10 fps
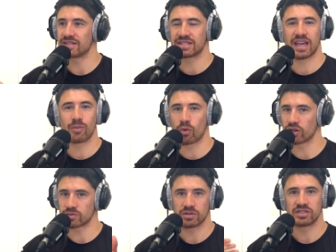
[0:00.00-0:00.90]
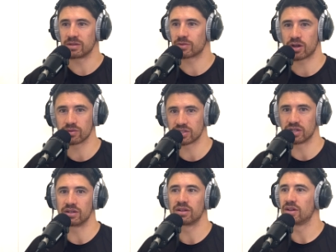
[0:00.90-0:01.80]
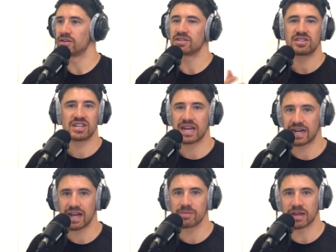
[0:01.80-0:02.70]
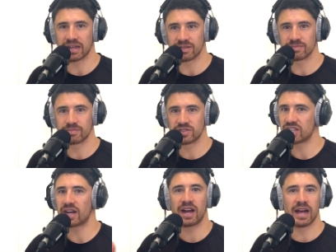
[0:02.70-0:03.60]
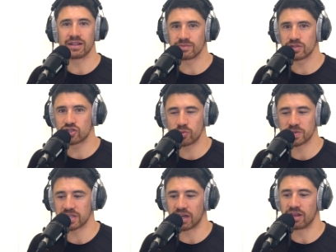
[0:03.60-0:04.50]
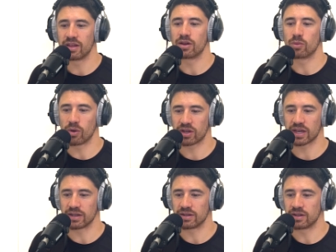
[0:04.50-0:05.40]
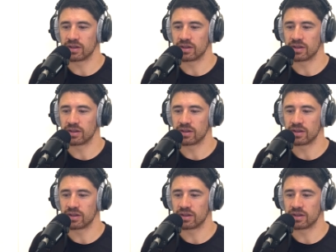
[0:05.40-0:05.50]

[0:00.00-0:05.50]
The same works with gym culture. Just chat it out, man Chat it out. Superset. Work in.